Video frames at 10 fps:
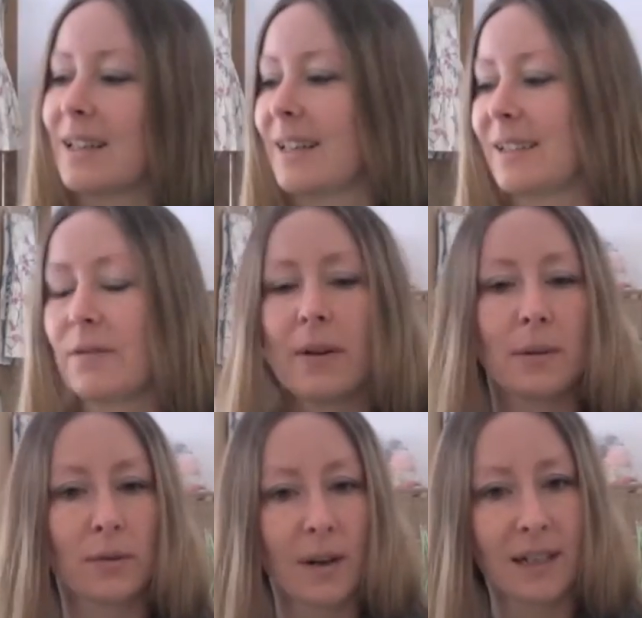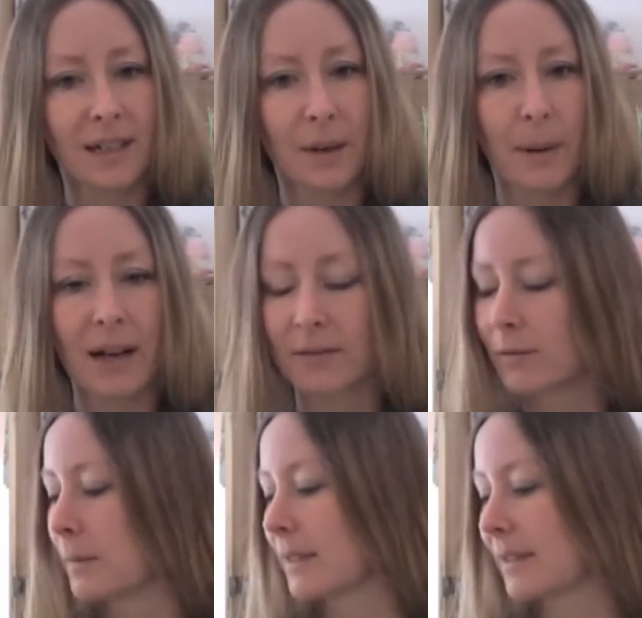as if I was writing a pattern
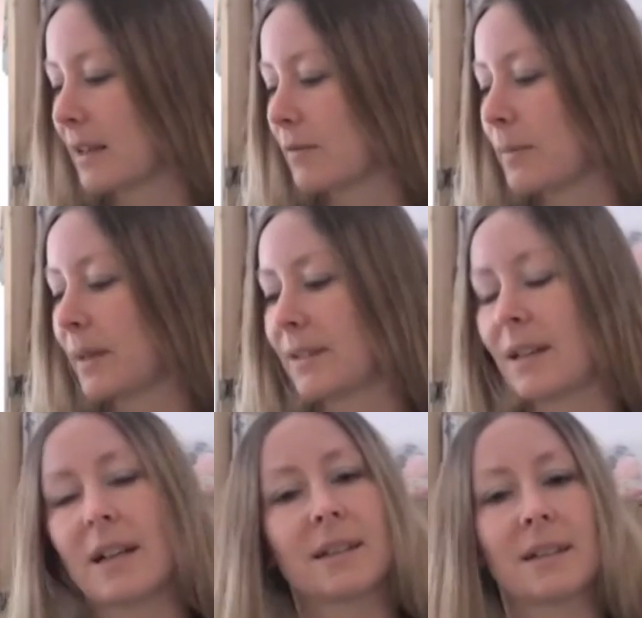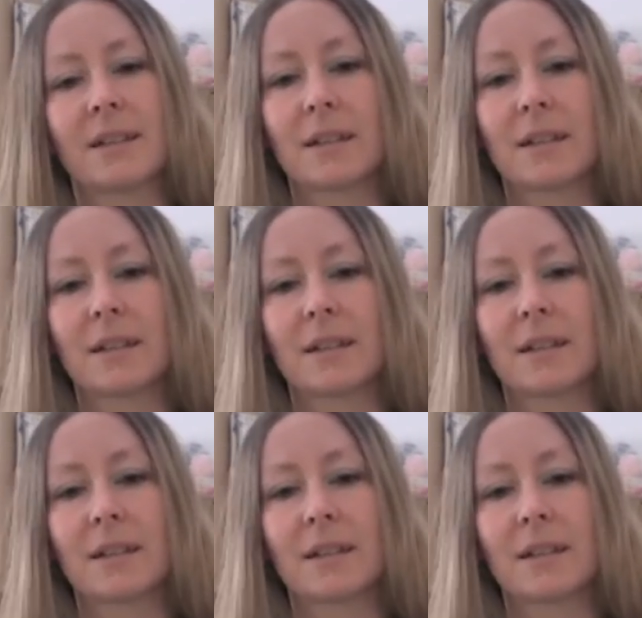for myself, because I had this,